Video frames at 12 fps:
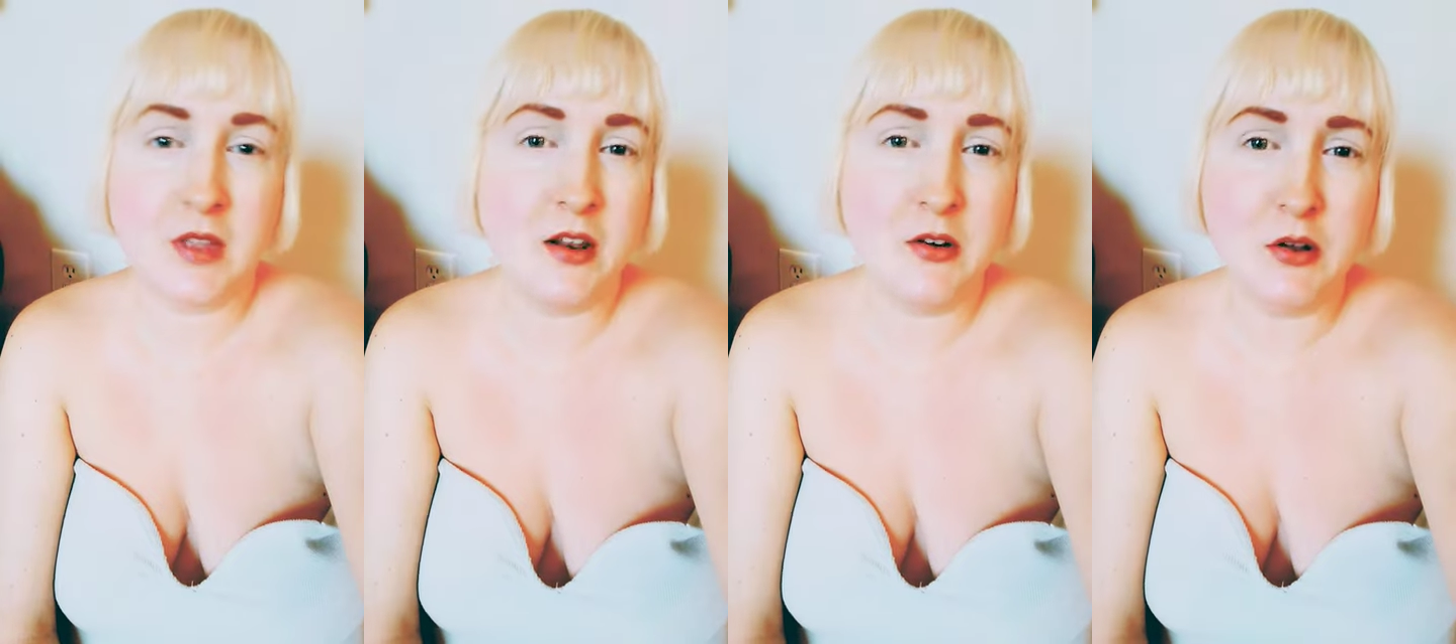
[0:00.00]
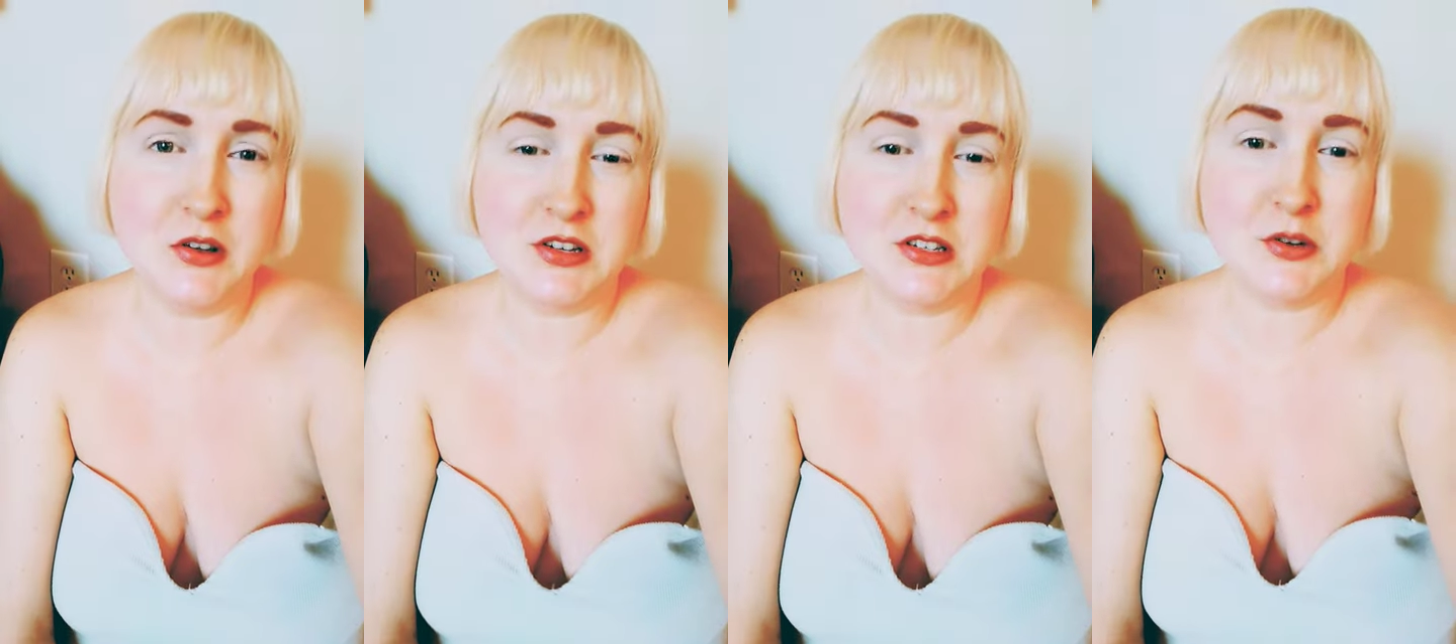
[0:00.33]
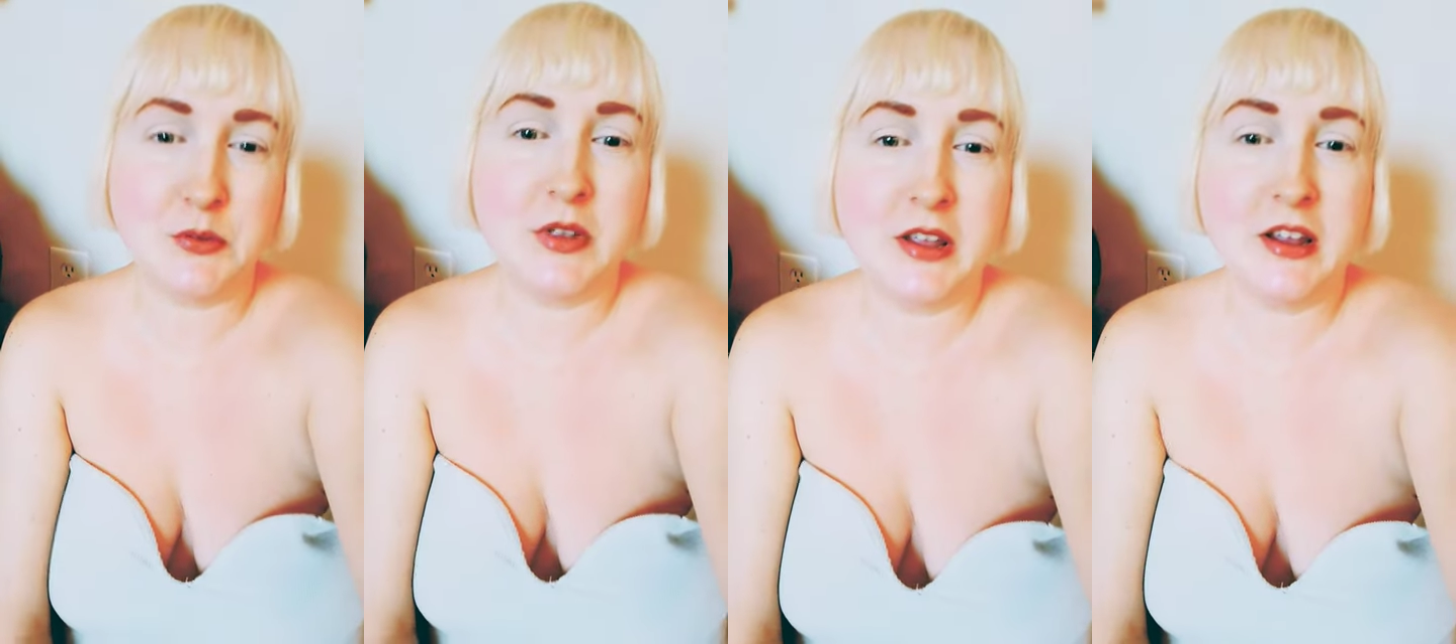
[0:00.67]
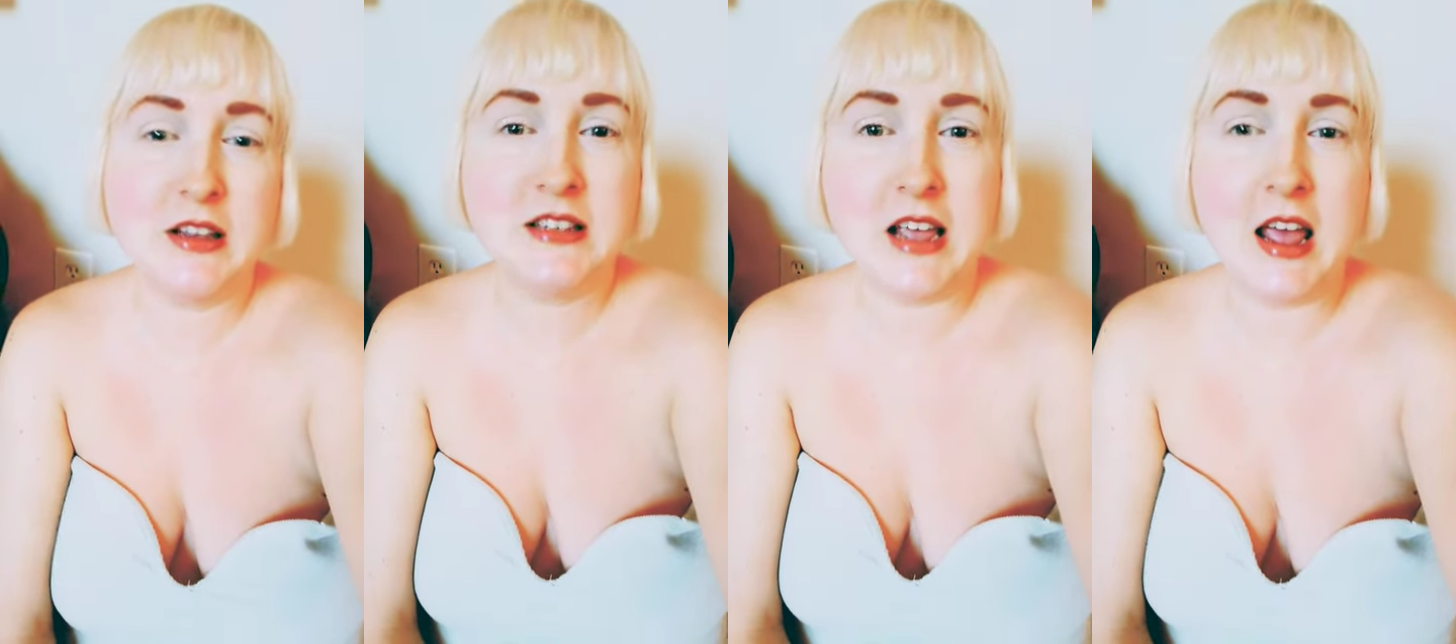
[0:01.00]
I don't know, it's just a really
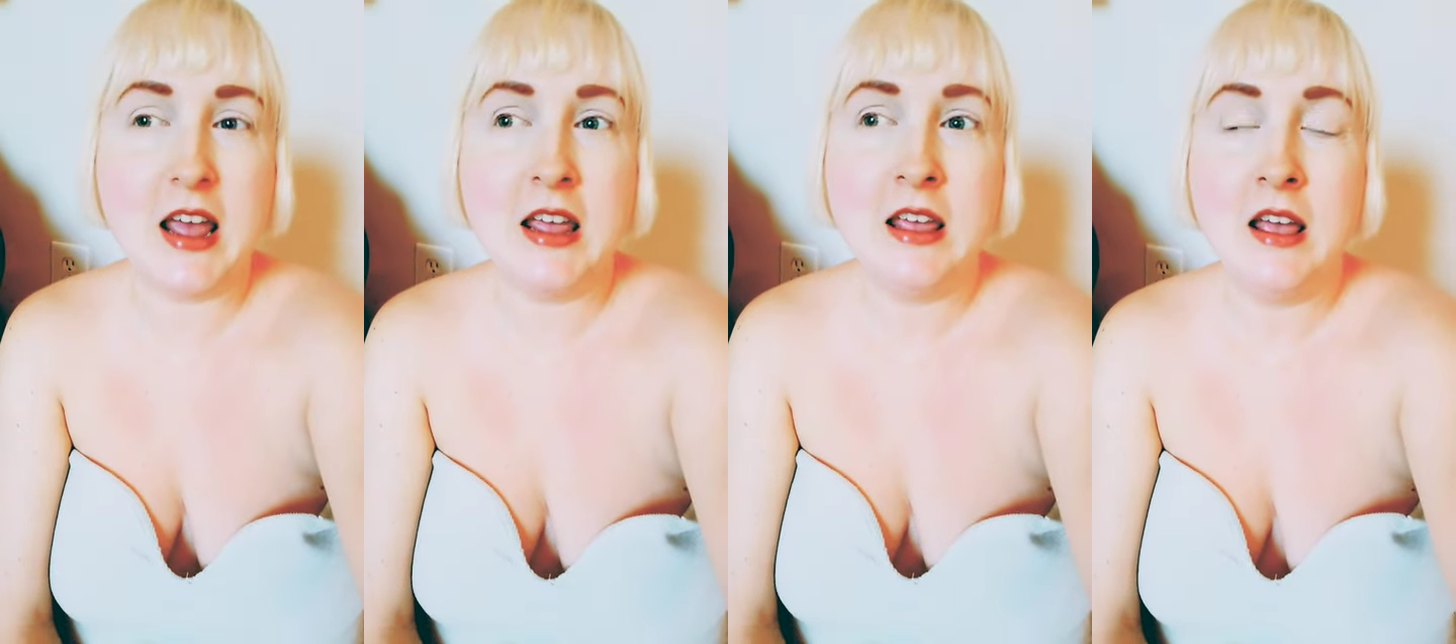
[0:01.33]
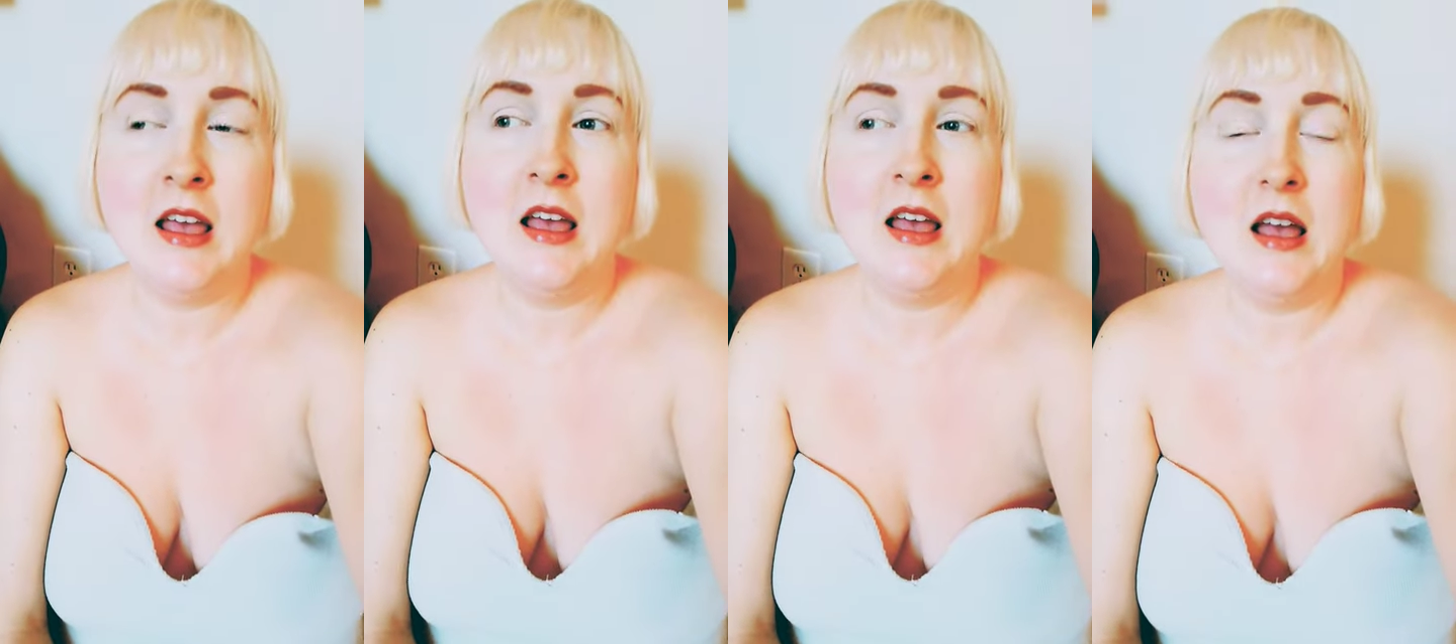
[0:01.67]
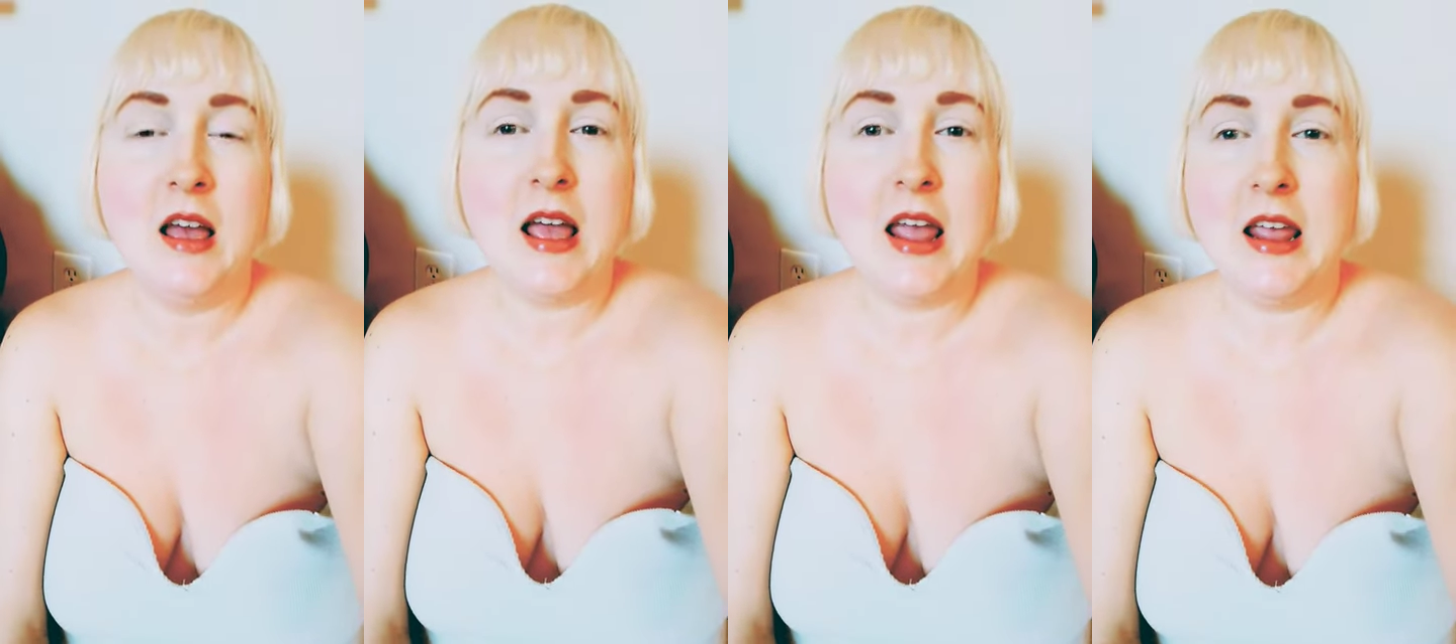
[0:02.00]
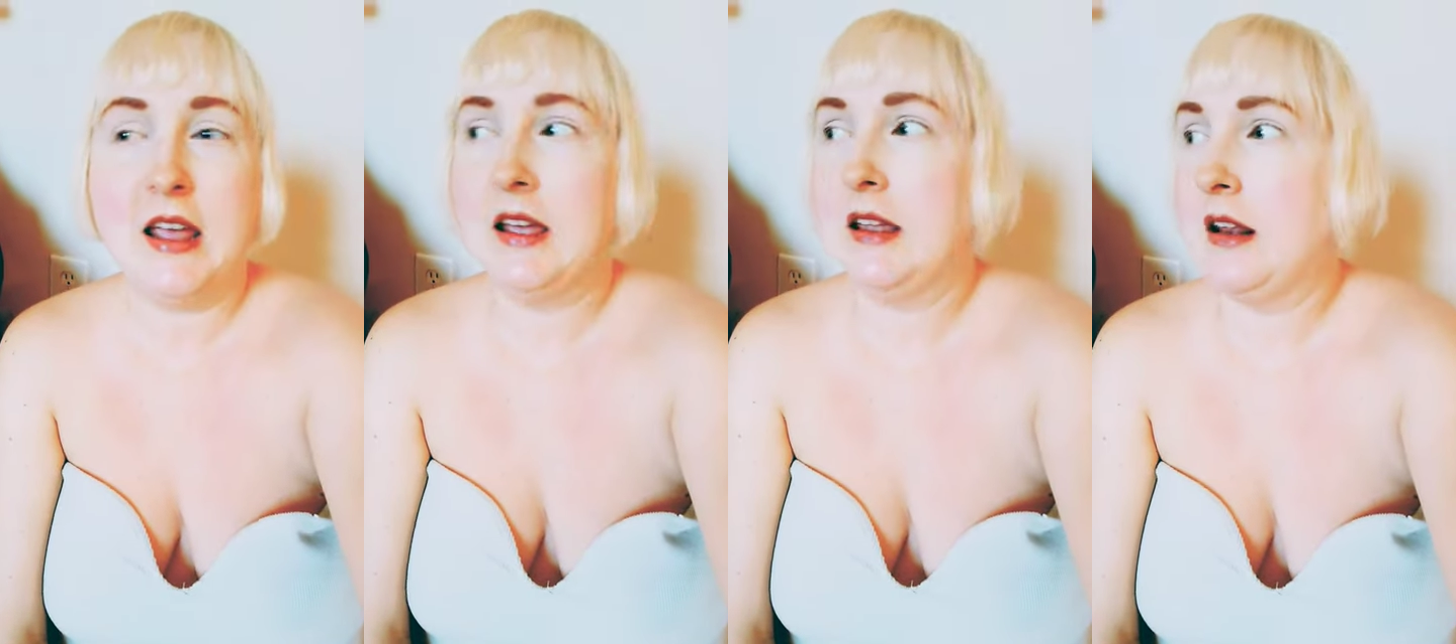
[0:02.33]
good day
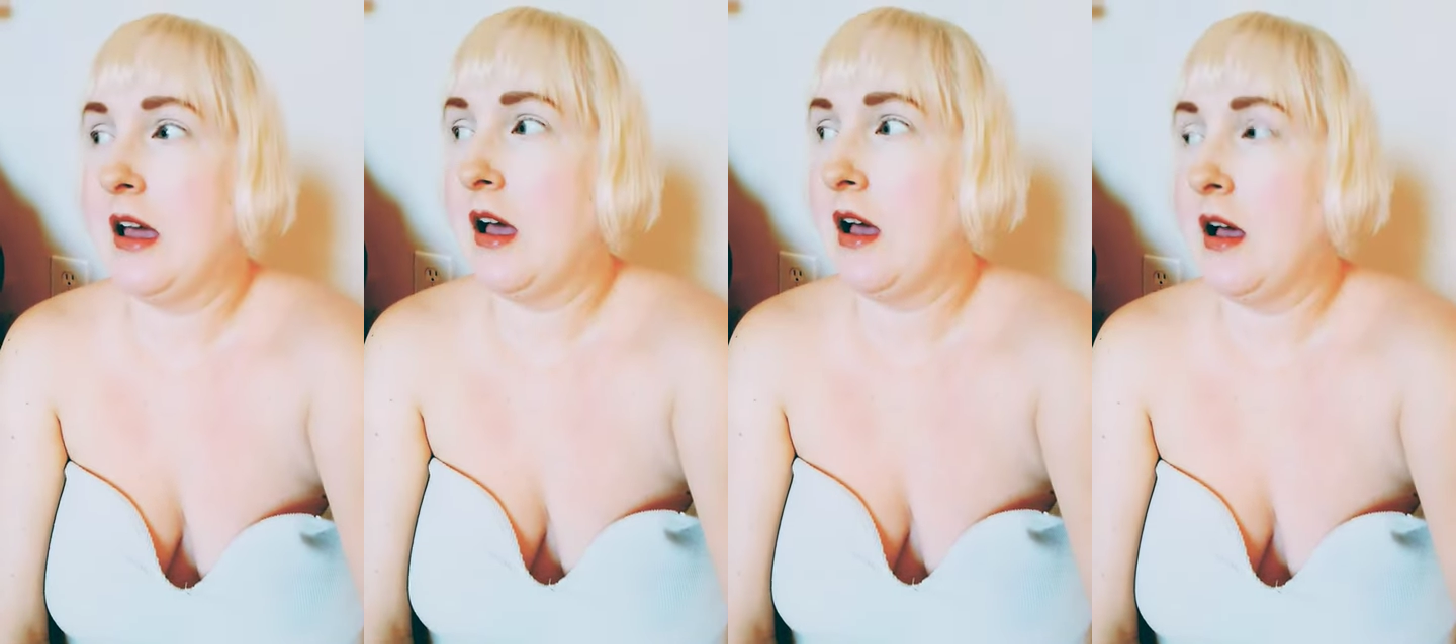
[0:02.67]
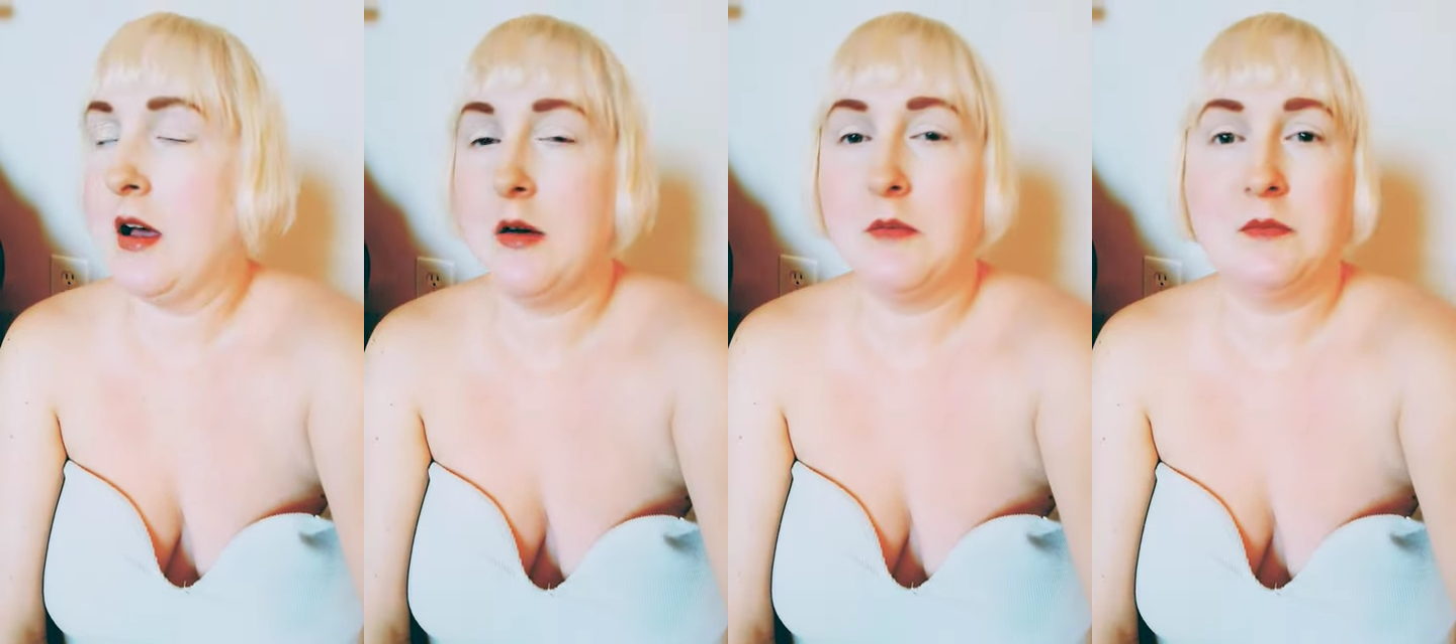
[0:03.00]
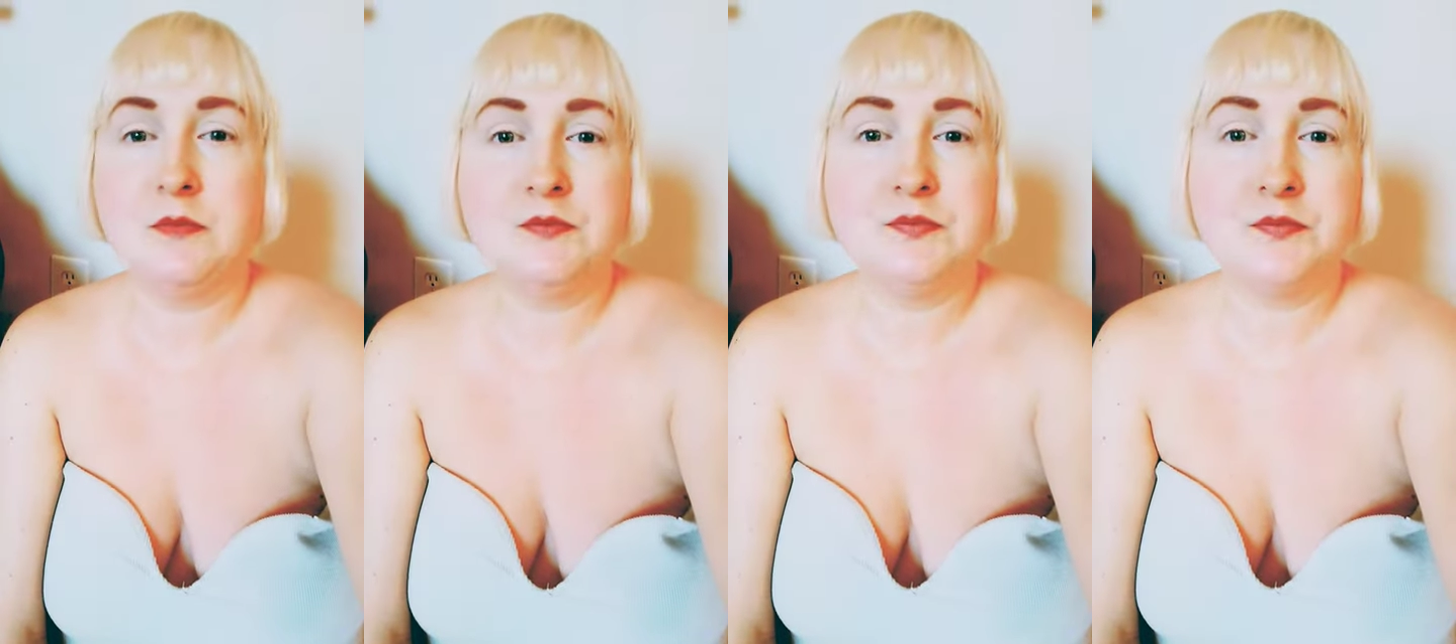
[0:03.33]
and um,